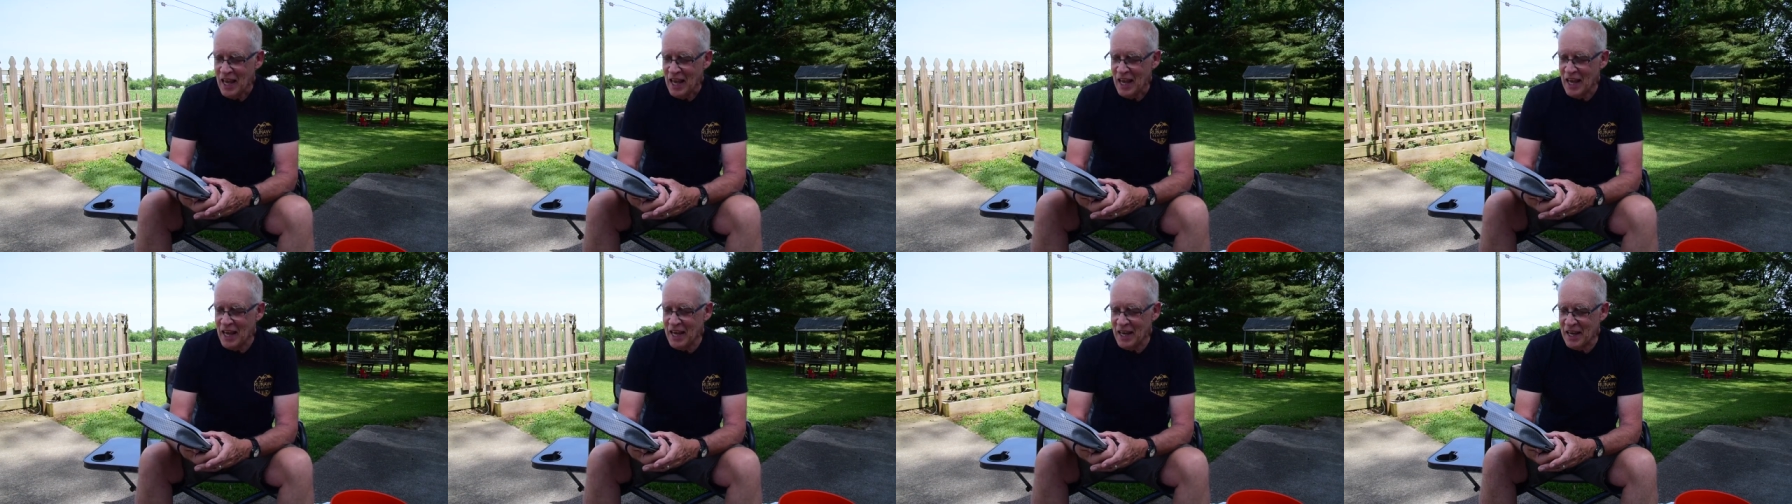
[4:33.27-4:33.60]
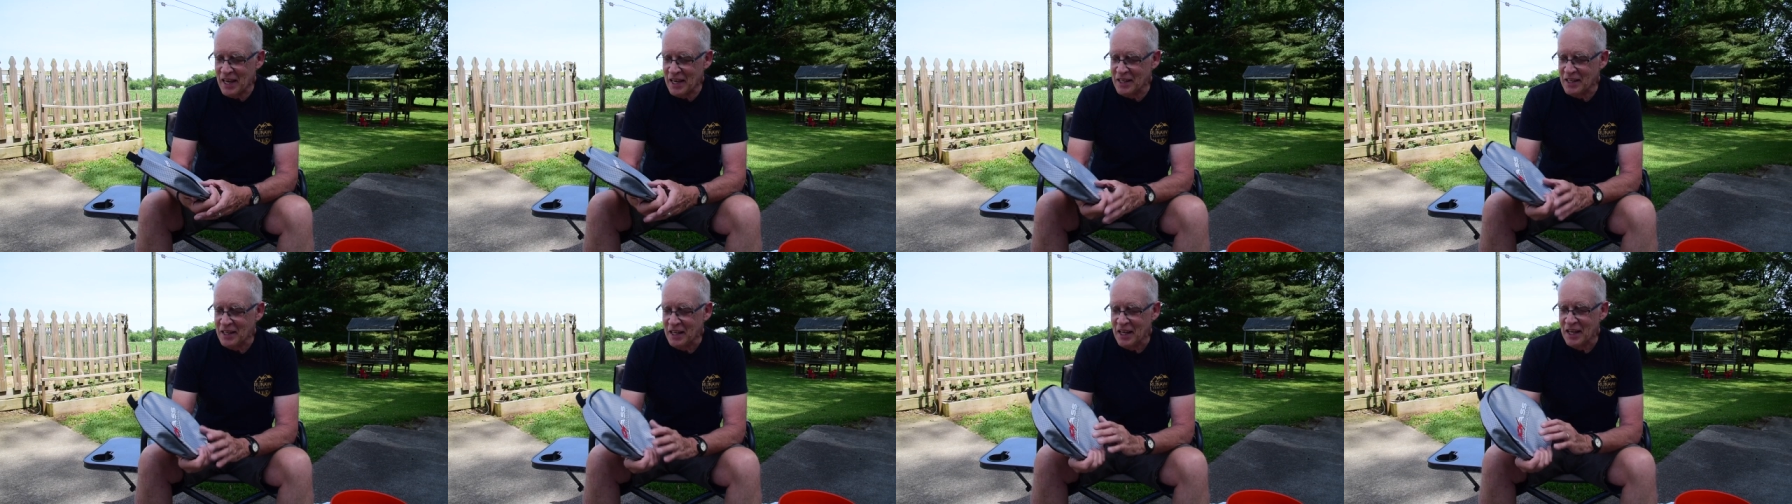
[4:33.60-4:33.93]

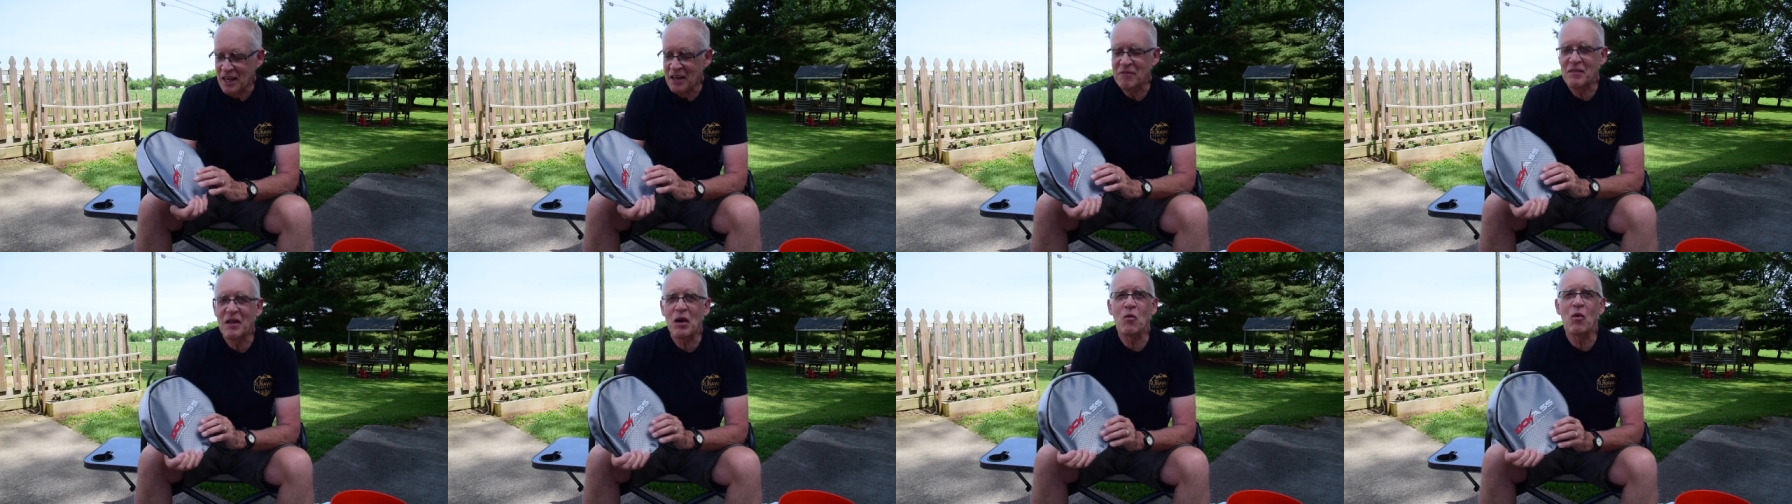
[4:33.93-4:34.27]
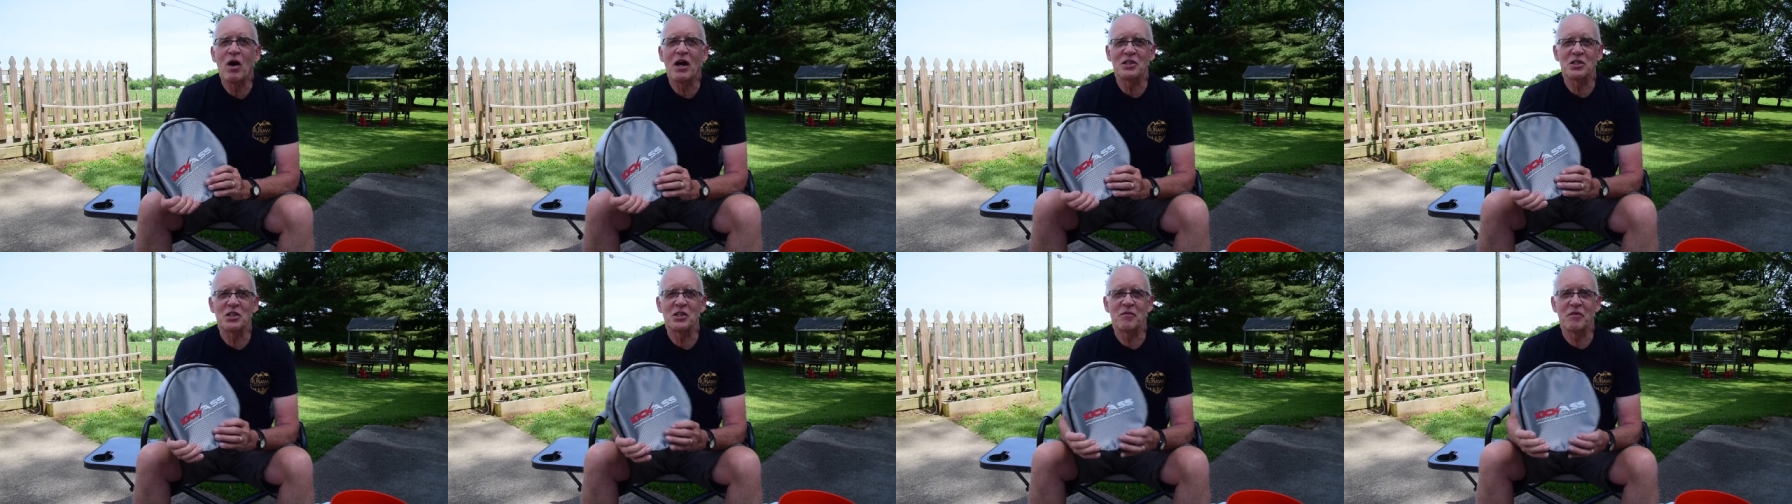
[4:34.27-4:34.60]
and if they
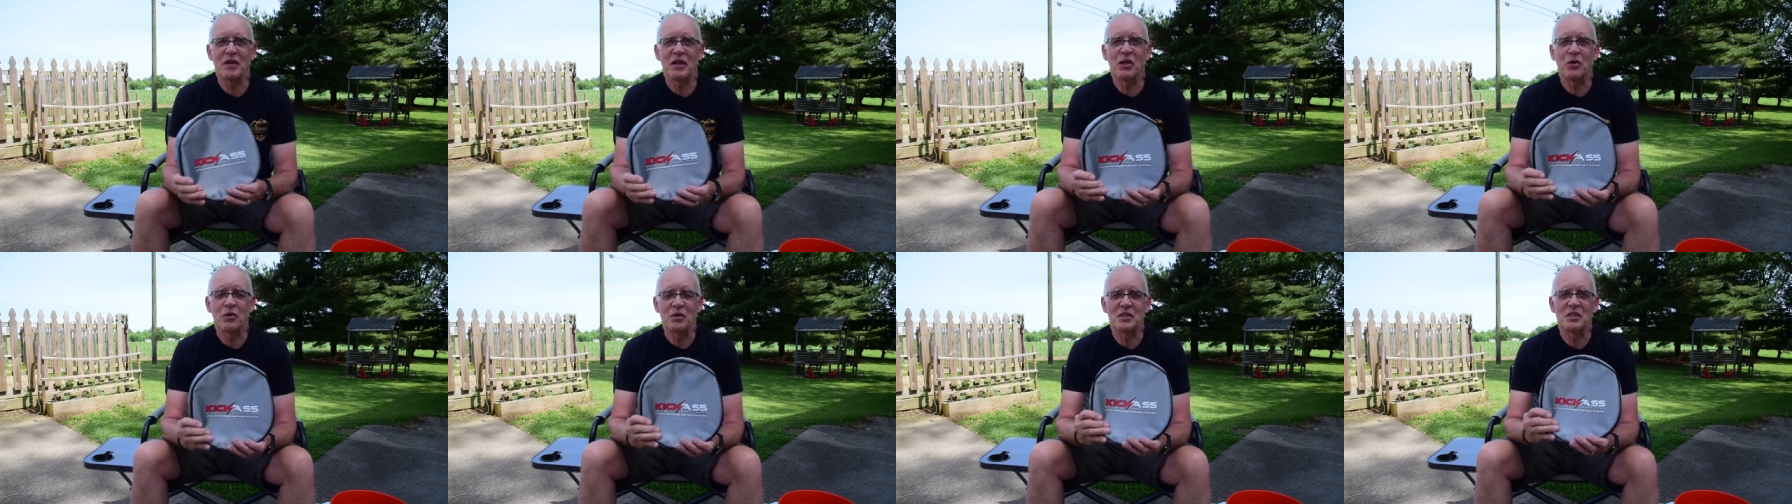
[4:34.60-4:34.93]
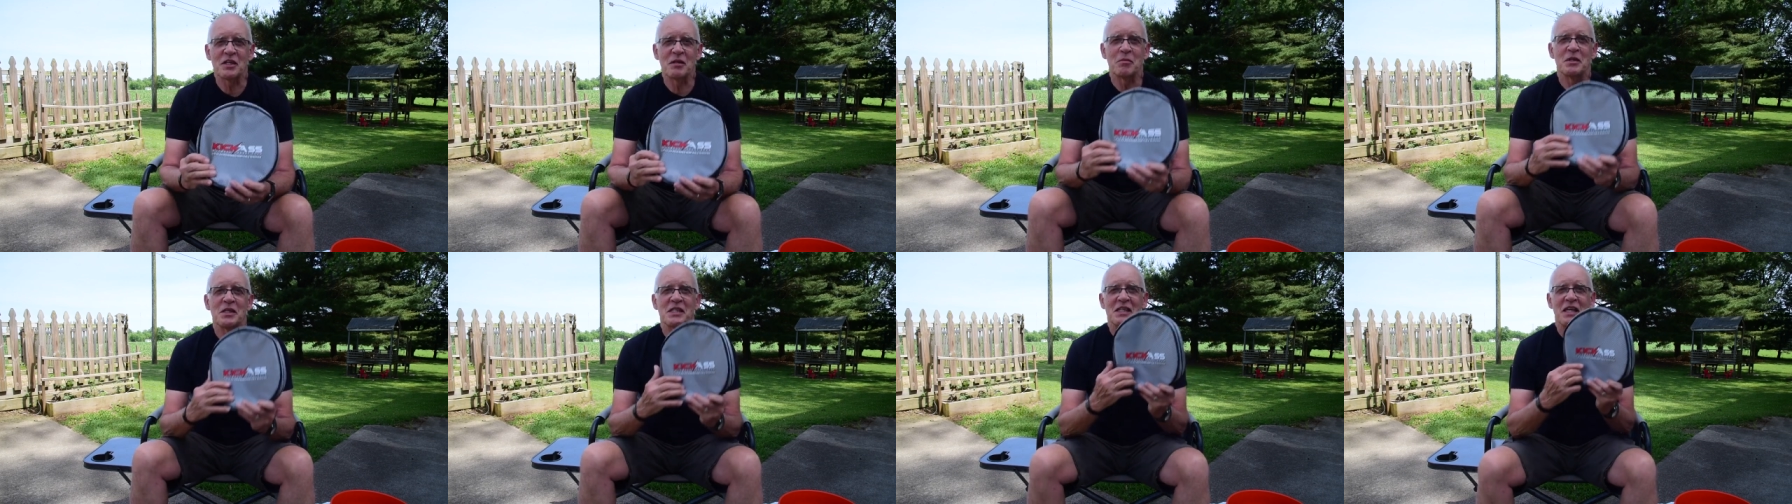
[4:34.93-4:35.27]
watch this video and
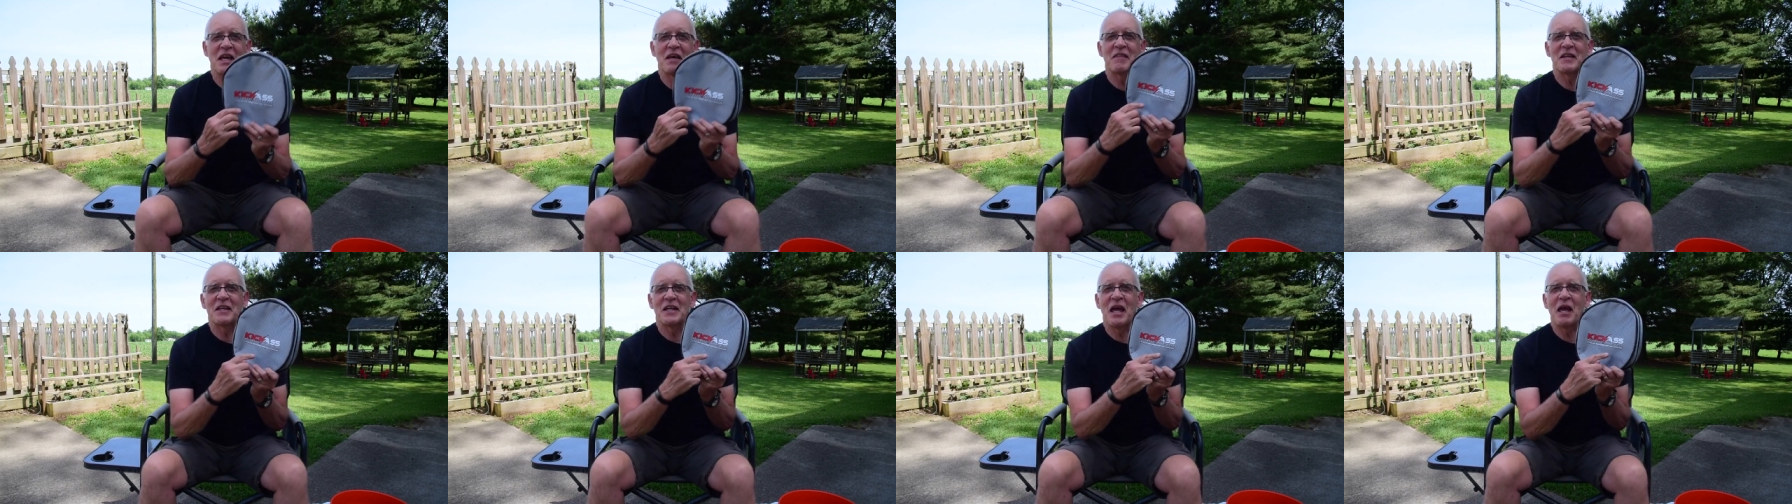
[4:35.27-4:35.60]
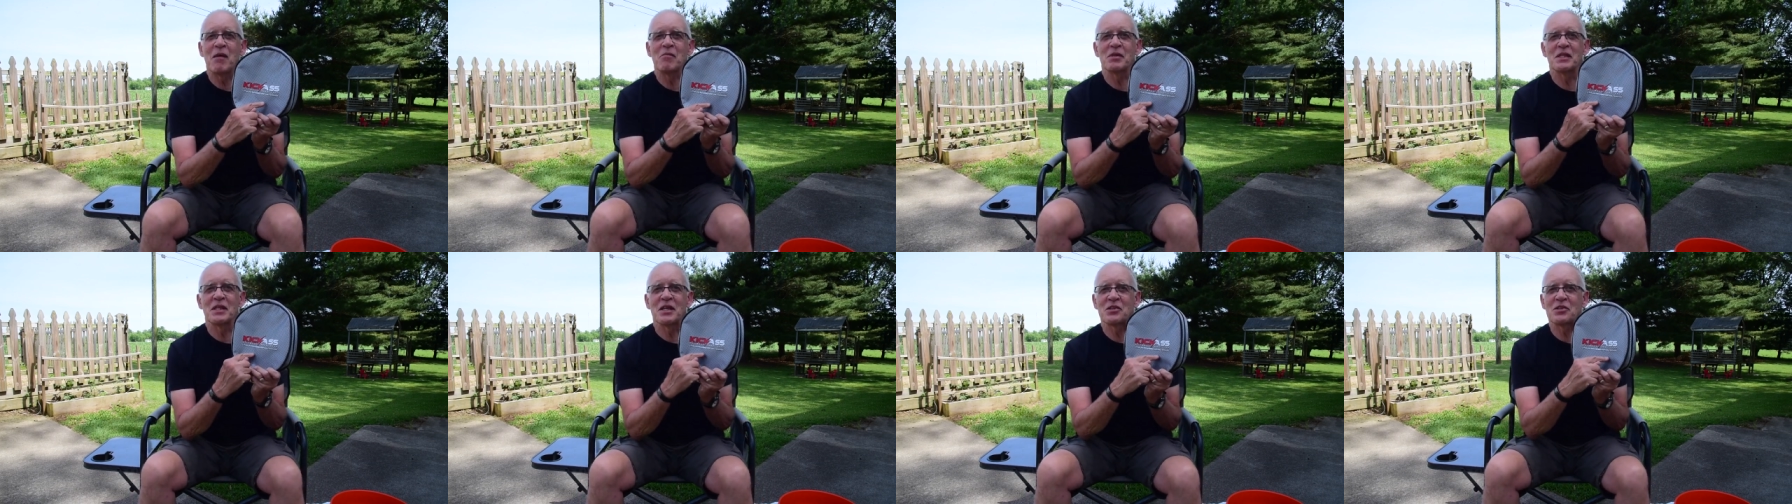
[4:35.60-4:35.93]
see me say the
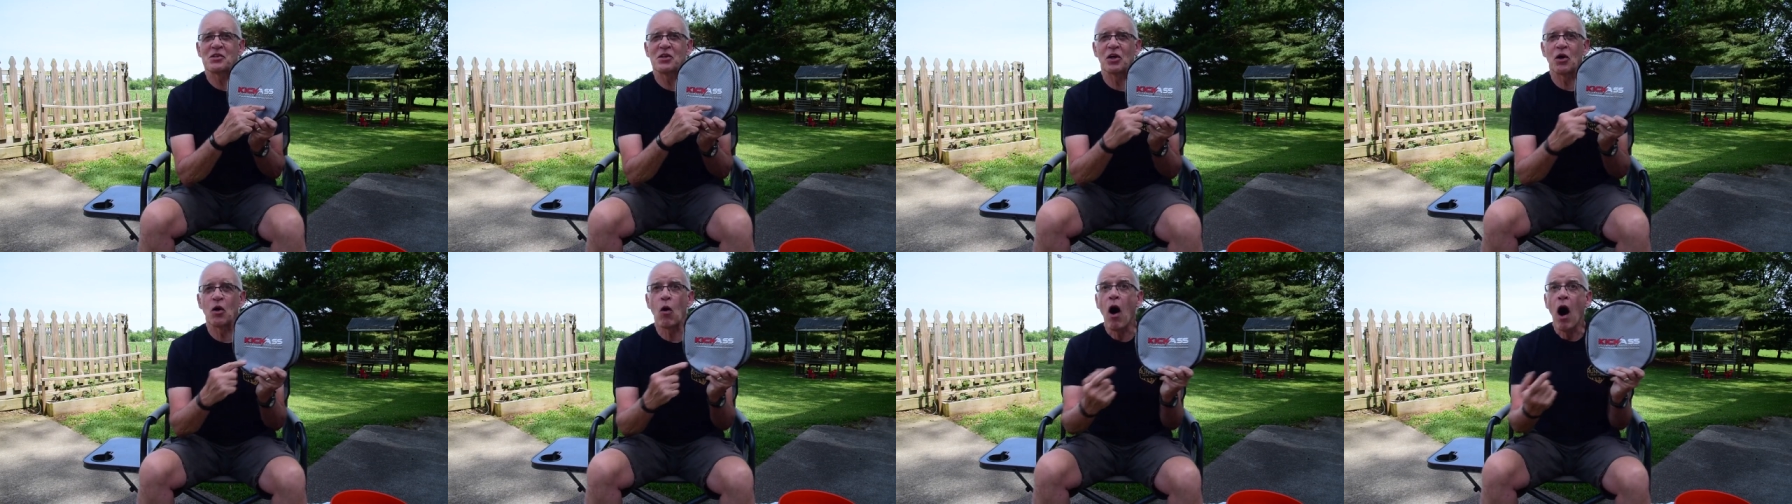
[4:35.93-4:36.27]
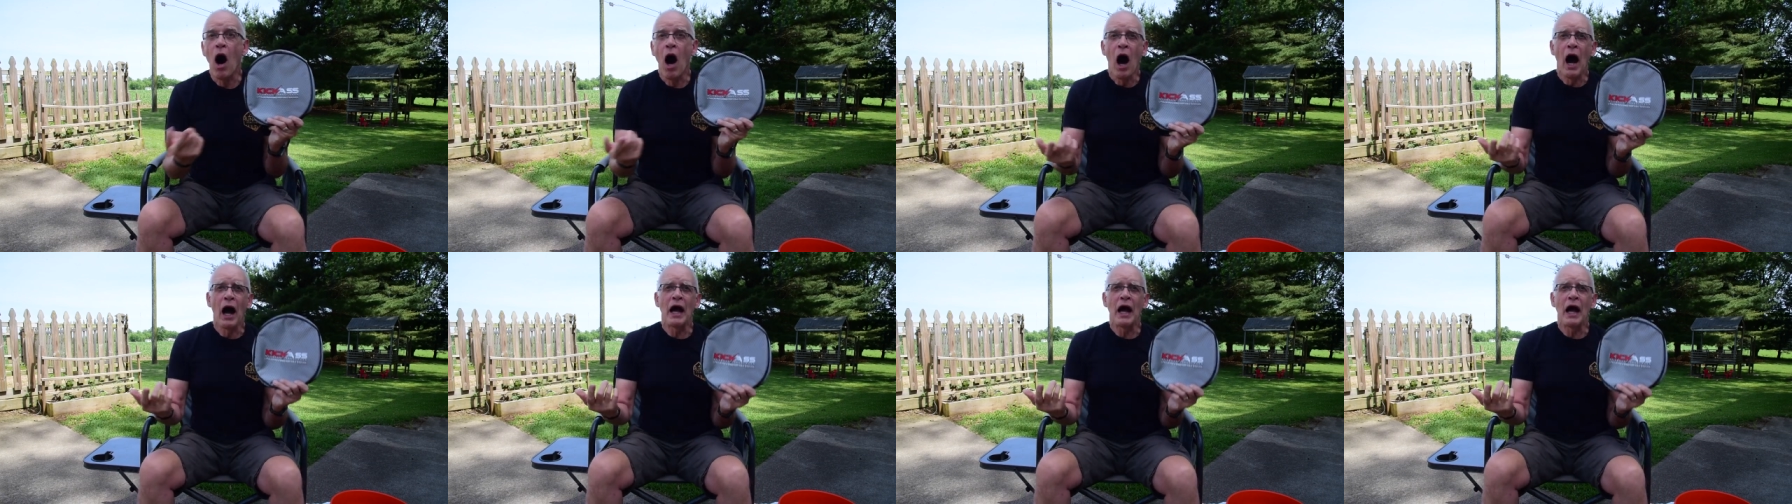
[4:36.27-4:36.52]
name of this, they'll go, oh,